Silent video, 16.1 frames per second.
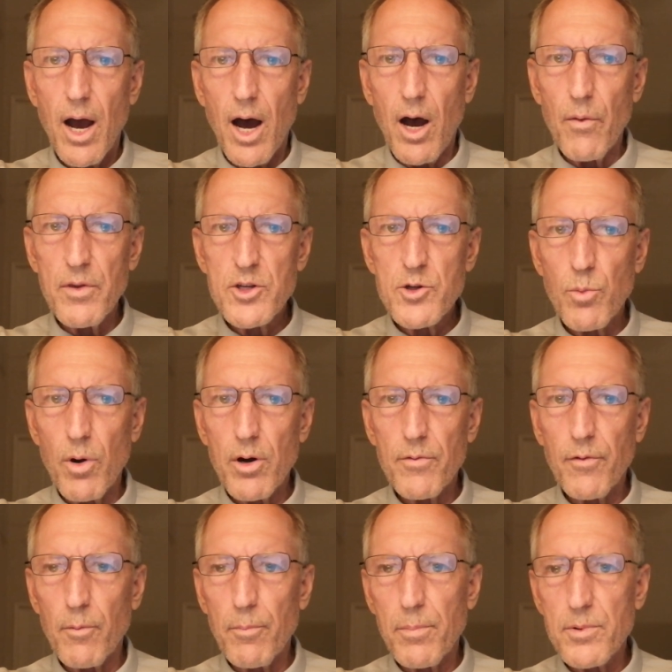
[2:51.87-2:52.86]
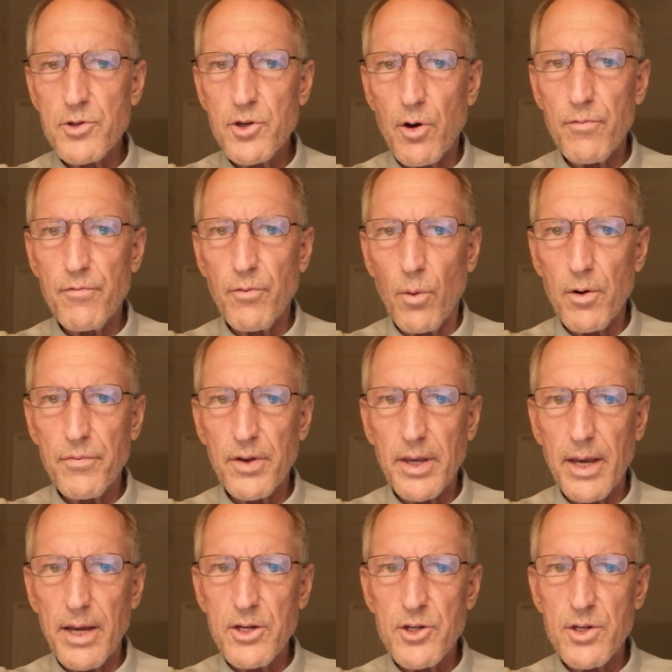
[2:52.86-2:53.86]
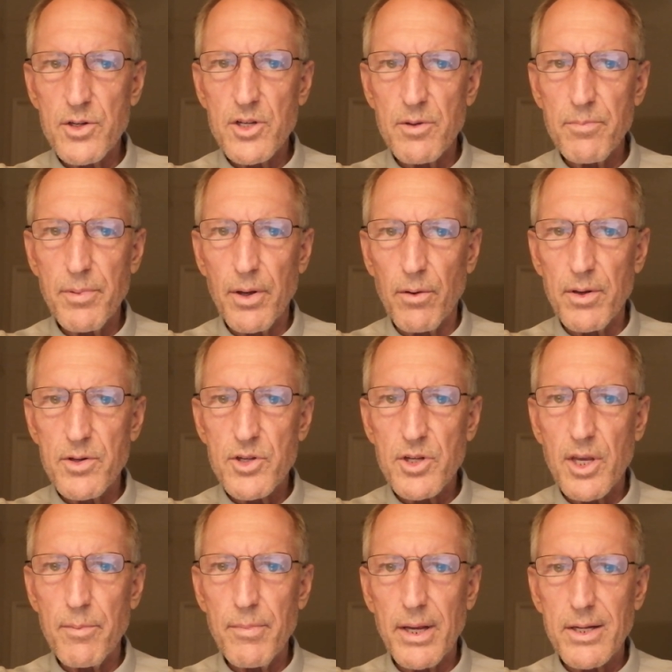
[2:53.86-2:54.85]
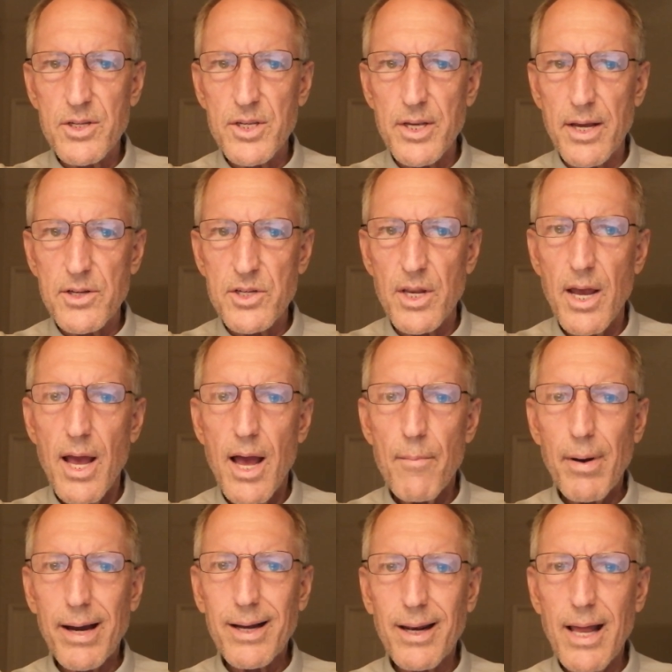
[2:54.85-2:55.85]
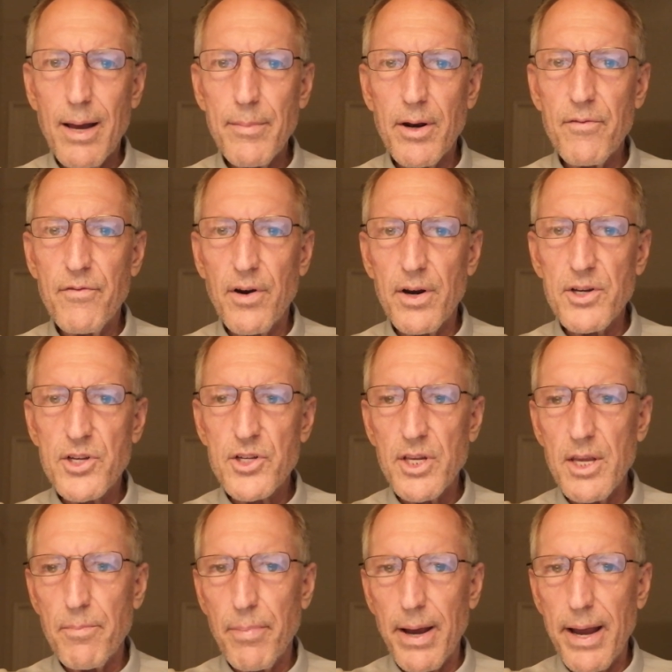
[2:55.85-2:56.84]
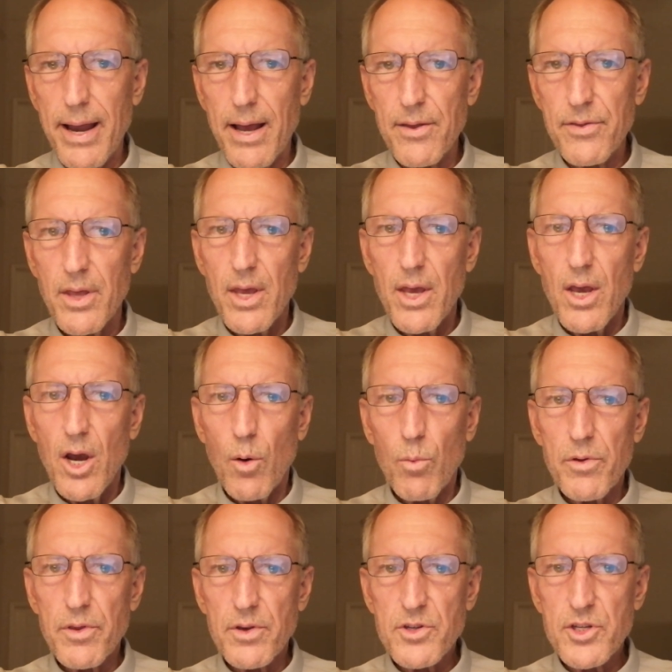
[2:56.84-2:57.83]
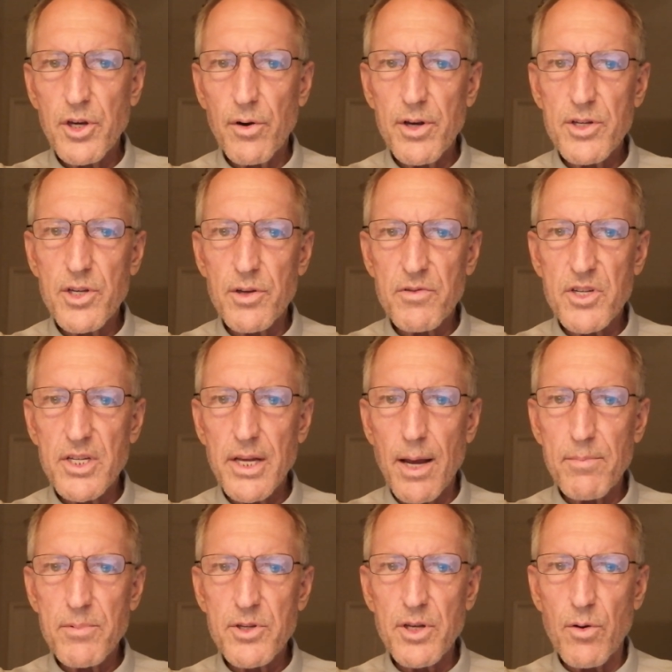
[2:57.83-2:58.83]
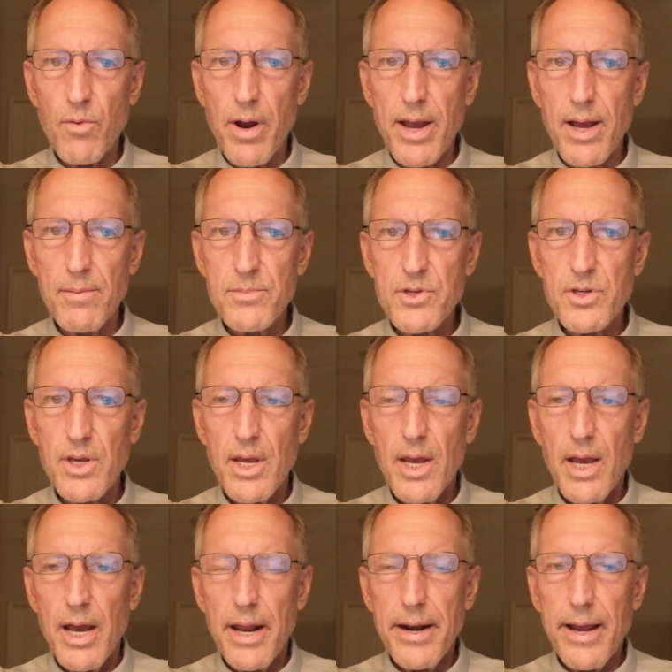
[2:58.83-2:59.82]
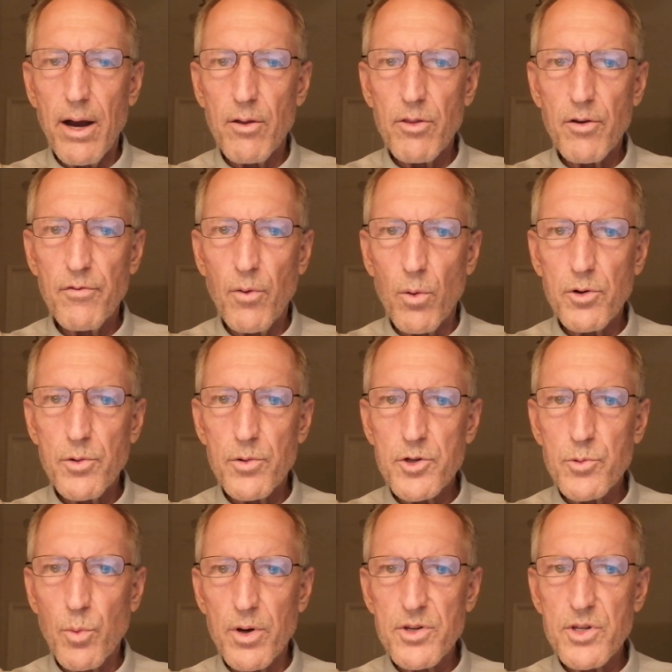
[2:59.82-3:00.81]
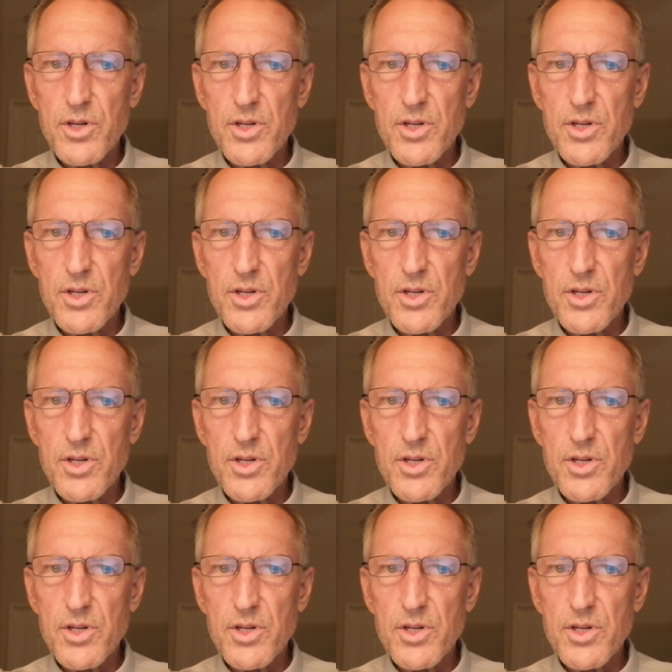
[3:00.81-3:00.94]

All these wonderful preserved fortifications and buildings can be accessed by climbing a very steep path with a series of steps and ramps. Now, the fortress was